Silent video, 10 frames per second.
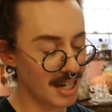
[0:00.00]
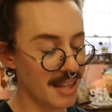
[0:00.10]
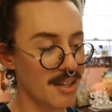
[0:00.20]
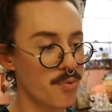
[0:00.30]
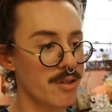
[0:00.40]
I
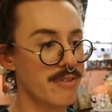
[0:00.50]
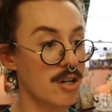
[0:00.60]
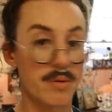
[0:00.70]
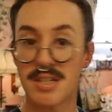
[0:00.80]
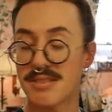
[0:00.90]
think Will
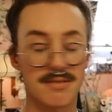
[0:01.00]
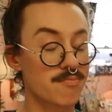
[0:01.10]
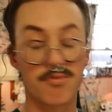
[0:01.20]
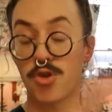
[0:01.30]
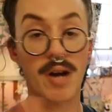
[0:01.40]
Ferrell is
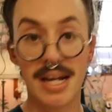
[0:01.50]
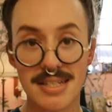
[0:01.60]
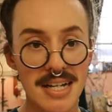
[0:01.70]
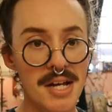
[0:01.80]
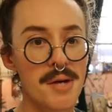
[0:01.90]
great,